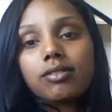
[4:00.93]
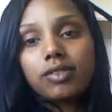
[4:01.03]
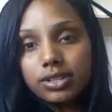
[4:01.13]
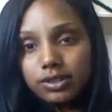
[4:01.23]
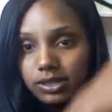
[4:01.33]

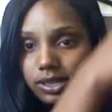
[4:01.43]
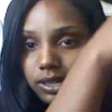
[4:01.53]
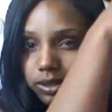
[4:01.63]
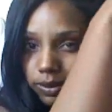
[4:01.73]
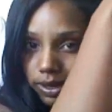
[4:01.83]
If I do it the
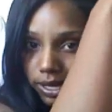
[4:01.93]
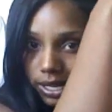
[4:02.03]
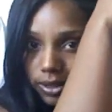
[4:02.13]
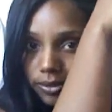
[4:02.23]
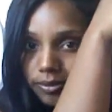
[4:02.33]
other
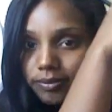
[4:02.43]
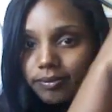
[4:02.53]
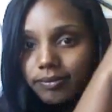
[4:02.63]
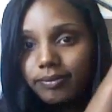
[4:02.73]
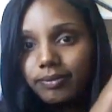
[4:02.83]
way,
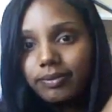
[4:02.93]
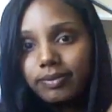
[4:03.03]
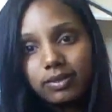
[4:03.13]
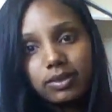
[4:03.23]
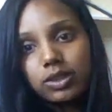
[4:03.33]

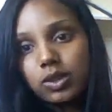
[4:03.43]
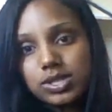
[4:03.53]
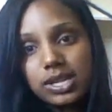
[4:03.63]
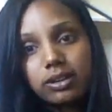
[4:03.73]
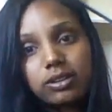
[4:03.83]

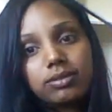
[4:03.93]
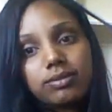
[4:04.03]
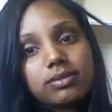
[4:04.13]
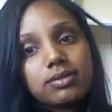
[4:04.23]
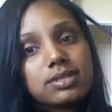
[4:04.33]
no tangle.
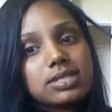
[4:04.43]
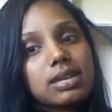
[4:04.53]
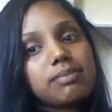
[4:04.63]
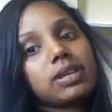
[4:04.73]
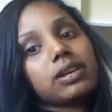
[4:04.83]

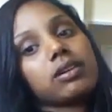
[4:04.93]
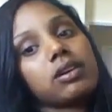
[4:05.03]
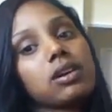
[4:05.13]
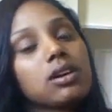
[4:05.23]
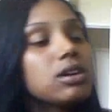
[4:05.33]
Same thing.
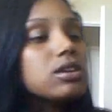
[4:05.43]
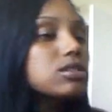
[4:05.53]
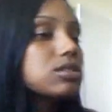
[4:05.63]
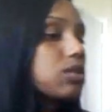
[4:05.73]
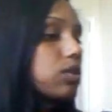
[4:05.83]

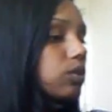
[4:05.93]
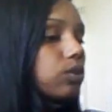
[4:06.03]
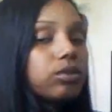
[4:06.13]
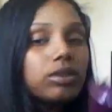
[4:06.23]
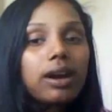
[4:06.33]

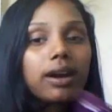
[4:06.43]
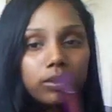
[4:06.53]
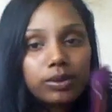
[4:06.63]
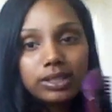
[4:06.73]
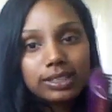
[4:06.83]
So
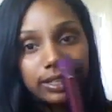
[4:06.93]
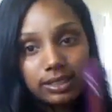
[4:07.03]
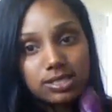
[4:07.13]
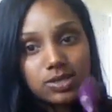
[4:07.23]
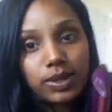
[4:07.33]
I really
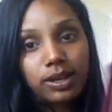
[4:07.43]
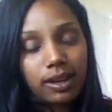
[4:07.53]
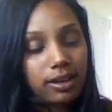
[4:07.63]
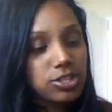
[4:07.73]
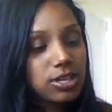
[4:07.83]
like this one.
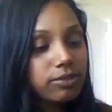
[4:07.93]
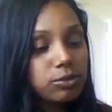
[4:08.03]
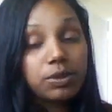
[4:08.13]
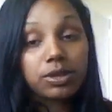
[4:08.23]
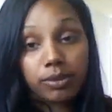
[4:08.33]
I actually have
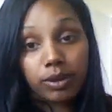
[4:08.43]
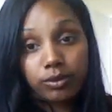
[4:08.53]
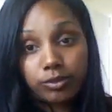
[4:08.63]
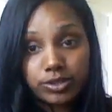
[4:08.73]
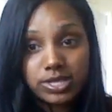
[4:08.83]
to put in my
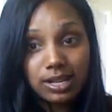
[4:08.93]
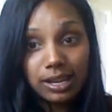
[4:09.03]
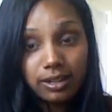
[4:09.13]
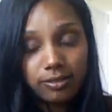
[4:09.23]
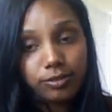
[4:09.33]
review
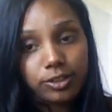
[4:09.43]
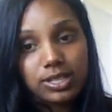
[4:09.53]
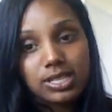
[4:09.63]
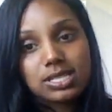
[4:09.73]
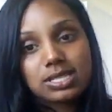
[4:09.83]
tonight for
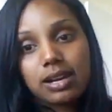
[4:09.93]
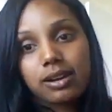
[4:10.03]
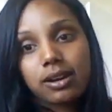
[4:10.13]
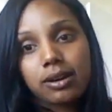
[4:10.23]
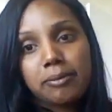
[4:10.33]
this.
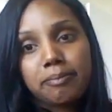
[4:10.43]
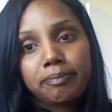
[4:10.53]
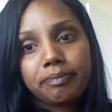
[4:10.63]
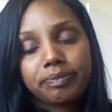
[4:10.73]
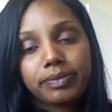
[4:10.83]

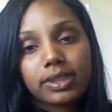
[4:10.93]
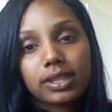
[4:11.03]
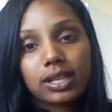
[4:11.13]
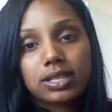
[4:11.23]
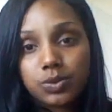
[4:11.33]

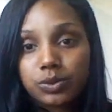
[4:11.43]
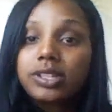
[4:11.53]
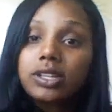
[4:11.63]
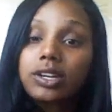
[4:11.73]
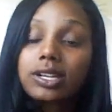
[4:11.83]
It's
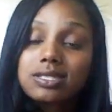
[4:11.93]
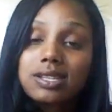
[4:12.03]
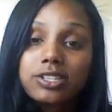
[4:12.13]
really good.